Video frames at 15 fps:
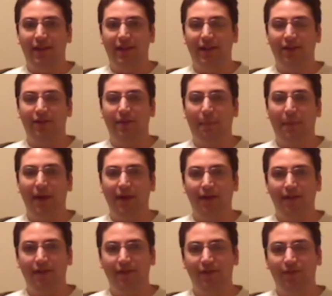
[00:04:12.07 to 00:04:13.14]
get to
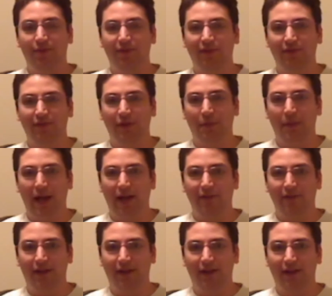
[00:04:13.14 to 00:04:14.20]
pick the source of their
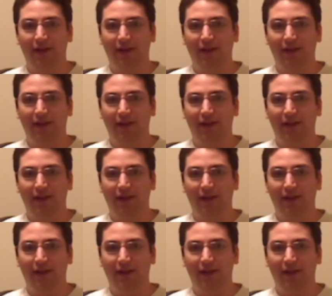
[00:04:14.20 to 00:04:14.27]
magic.